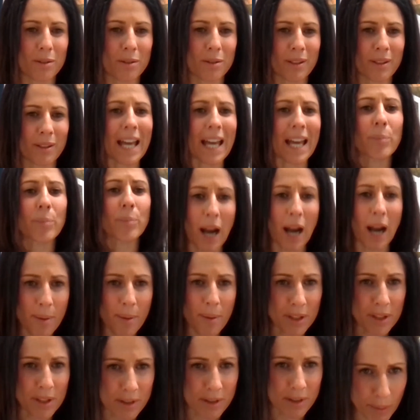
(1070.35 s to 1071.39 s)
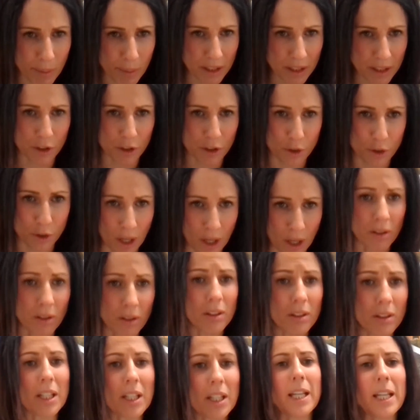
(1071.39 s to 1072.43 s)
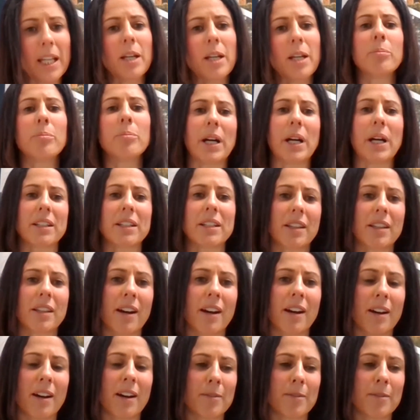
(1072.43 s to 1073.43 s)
So that perhaps is a bit of the struggle, but